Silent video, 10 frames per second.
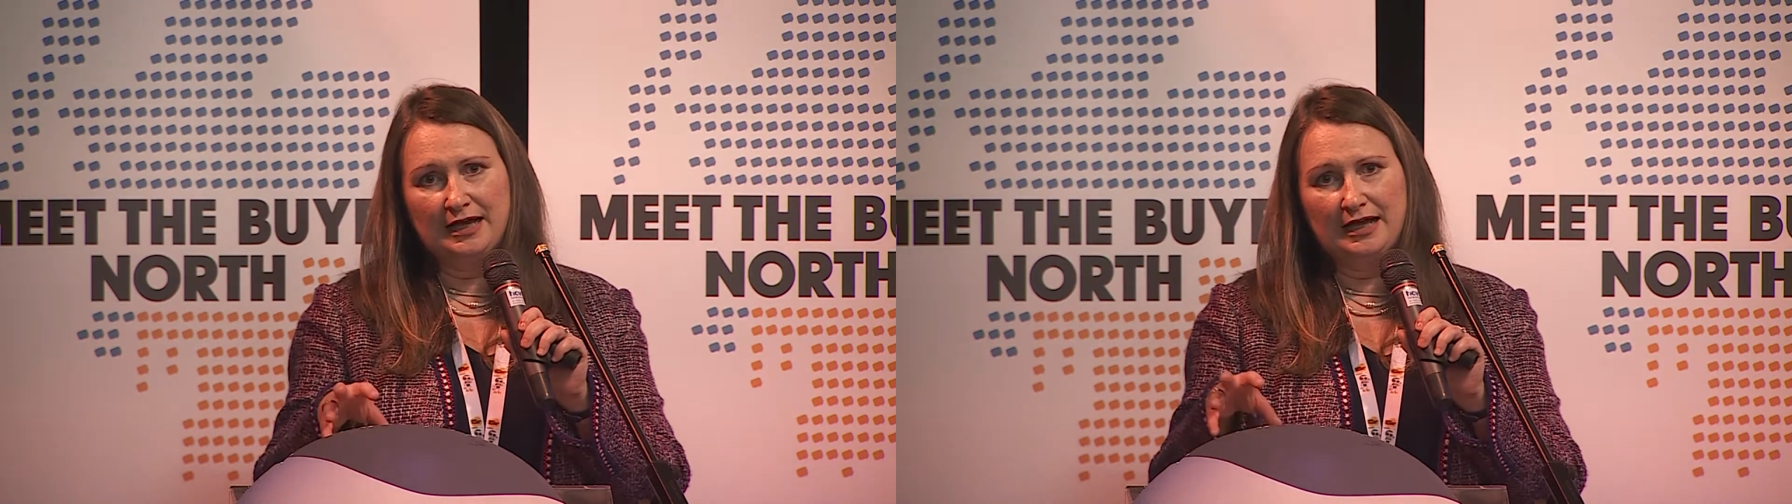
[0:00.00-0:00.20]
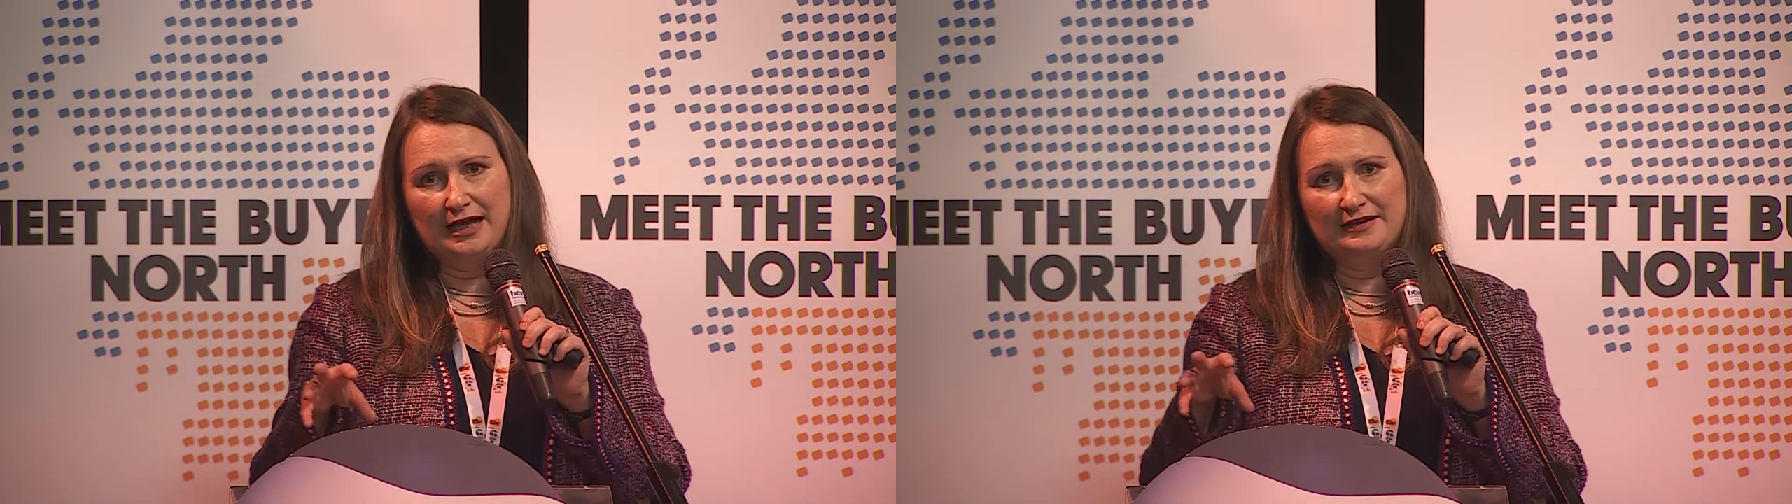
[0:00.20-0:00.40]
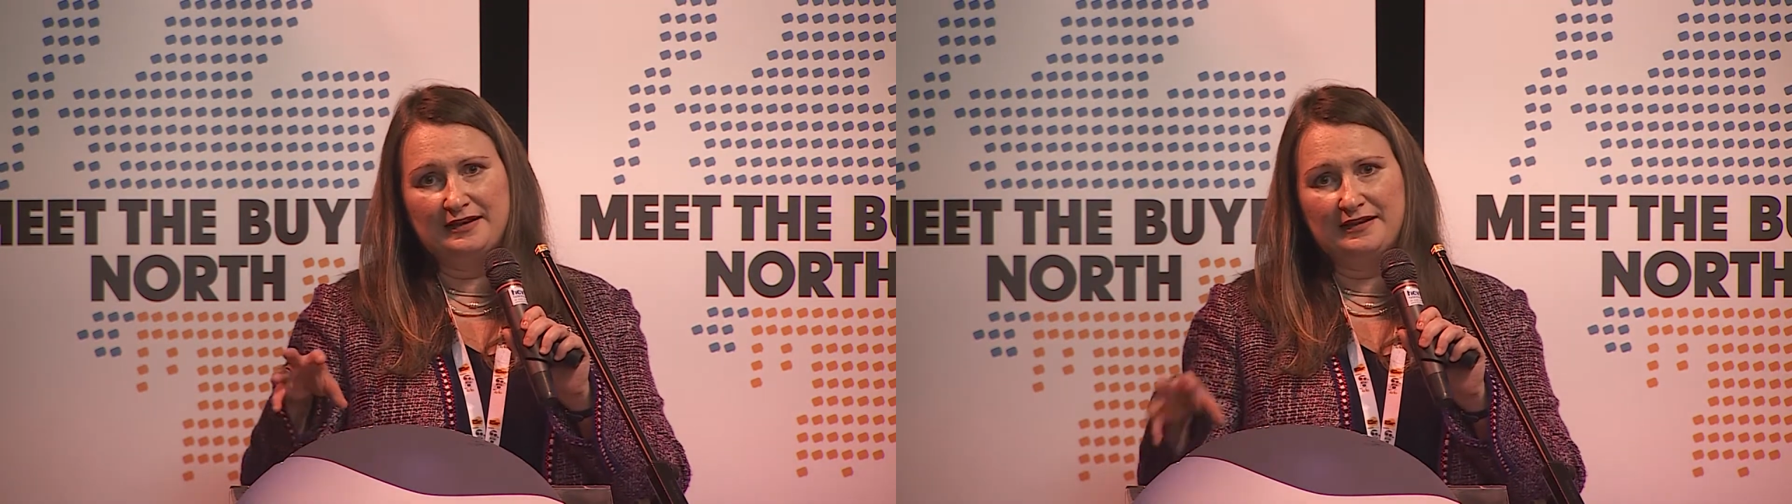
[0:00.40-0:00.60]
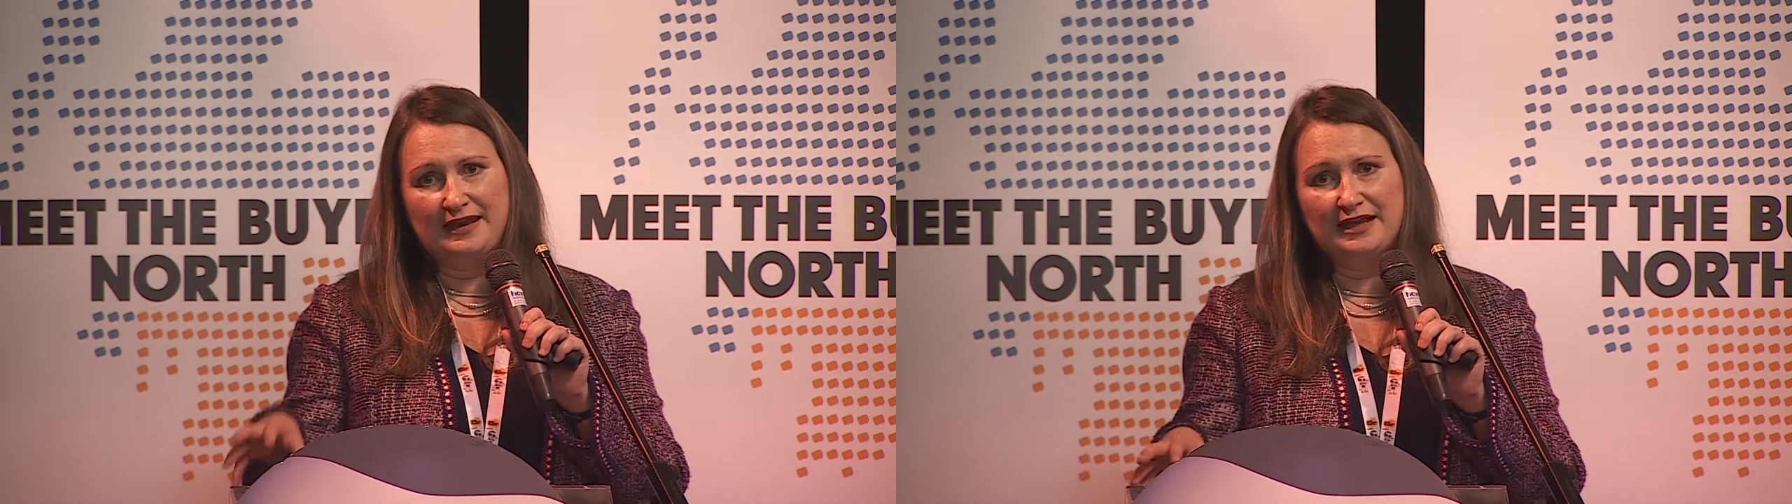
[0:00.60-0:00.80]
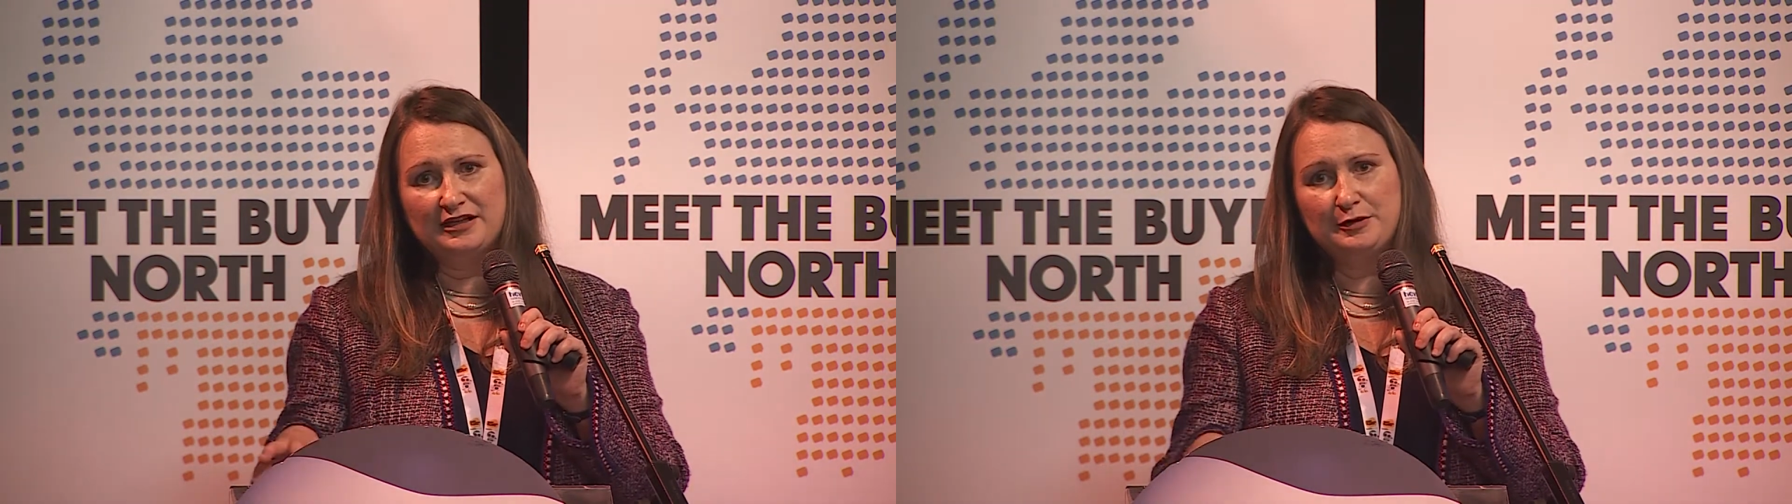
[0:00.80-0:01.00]
And in
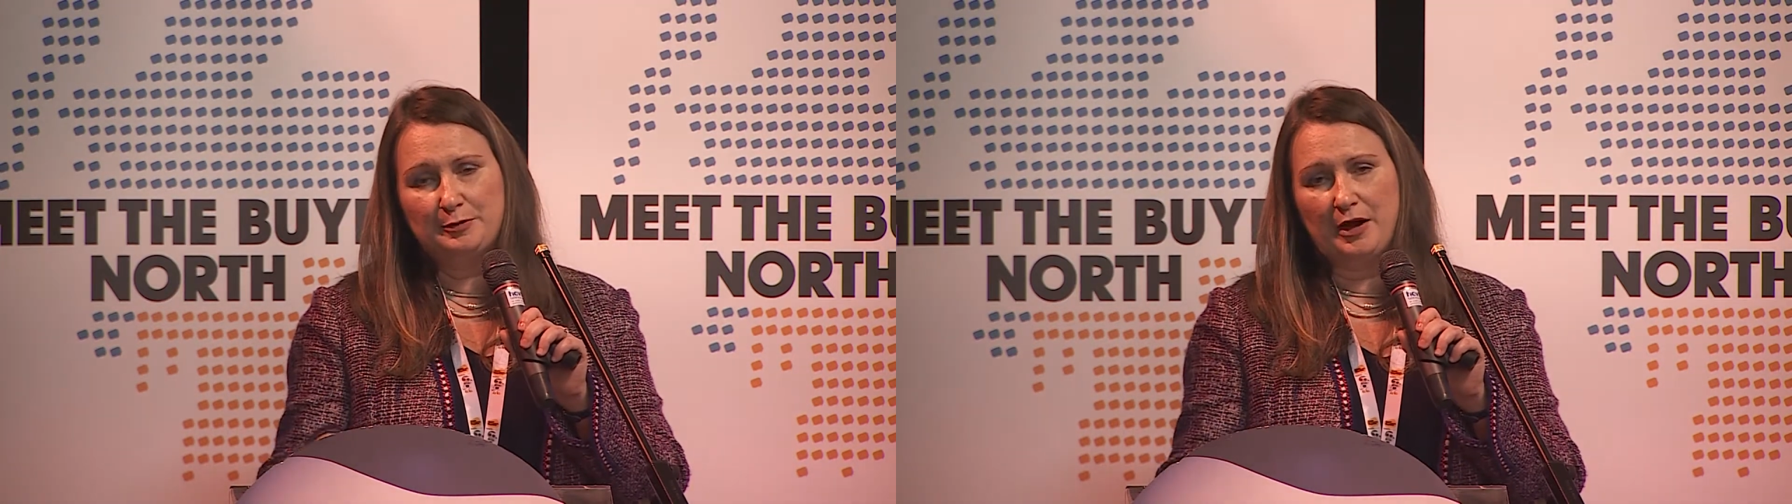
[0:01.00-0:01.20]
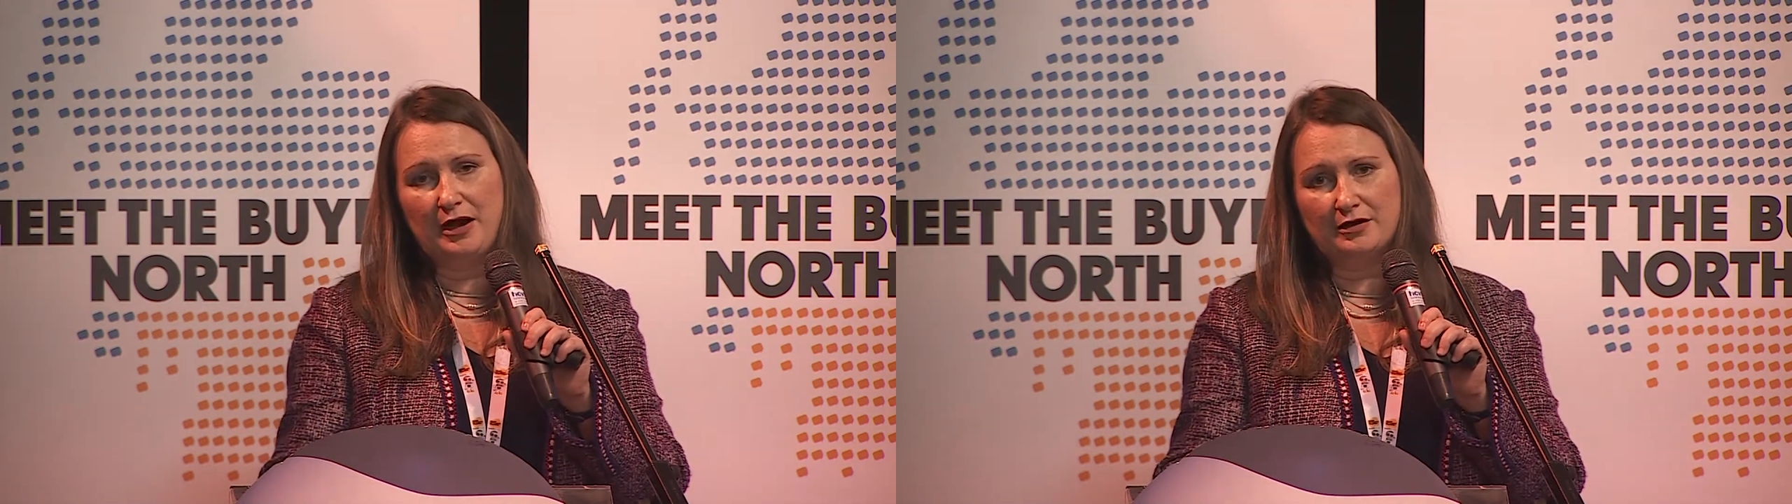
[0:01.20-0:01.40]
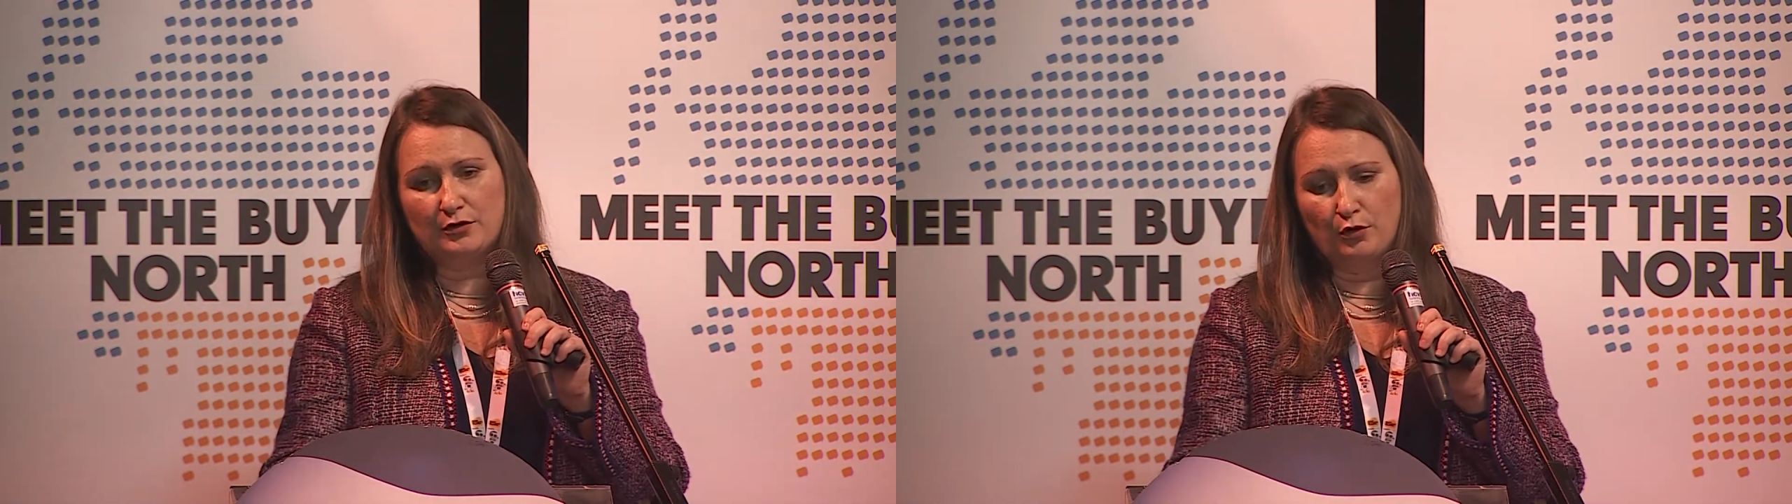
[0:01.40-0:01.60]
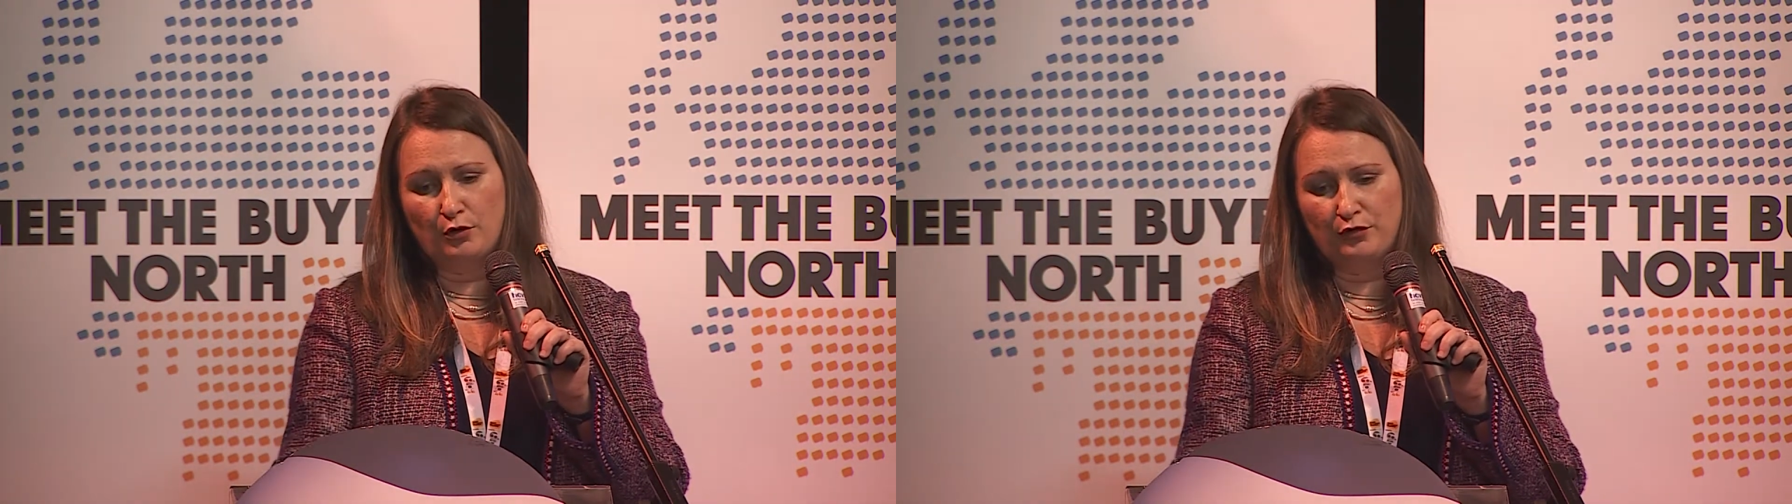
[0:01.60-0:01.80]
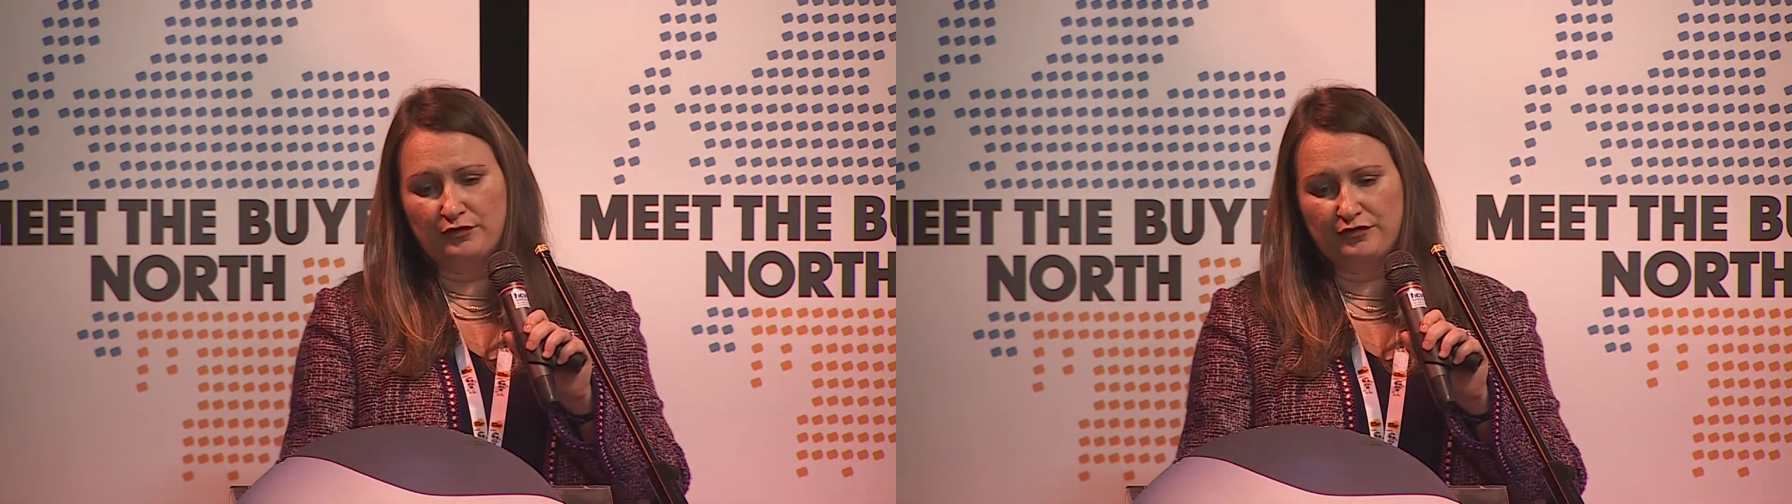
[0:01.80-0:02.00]
the early part
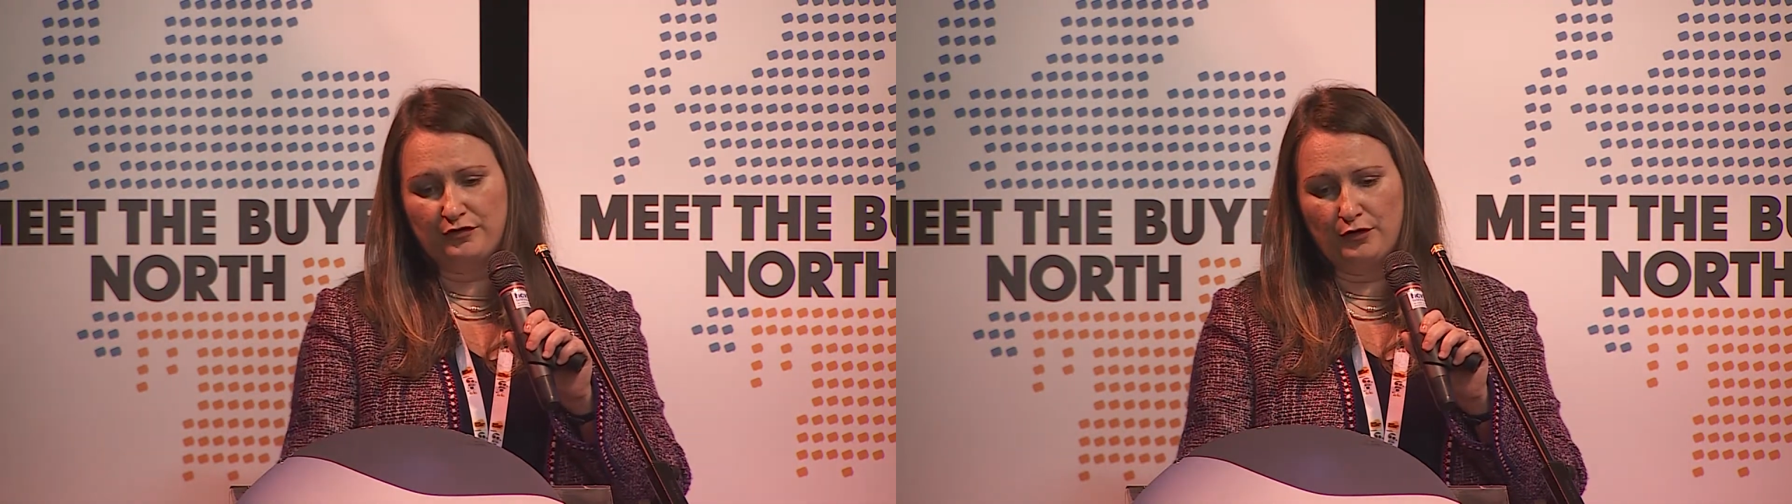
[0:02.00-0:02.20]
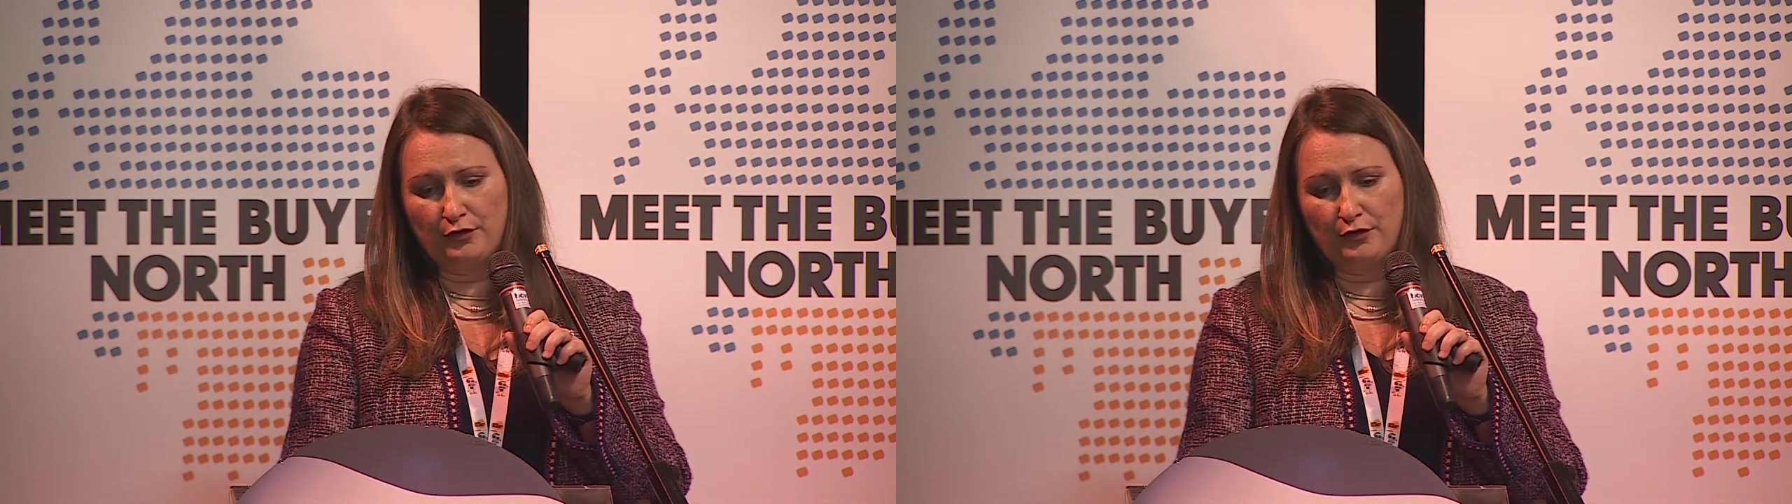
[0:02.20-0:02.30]
of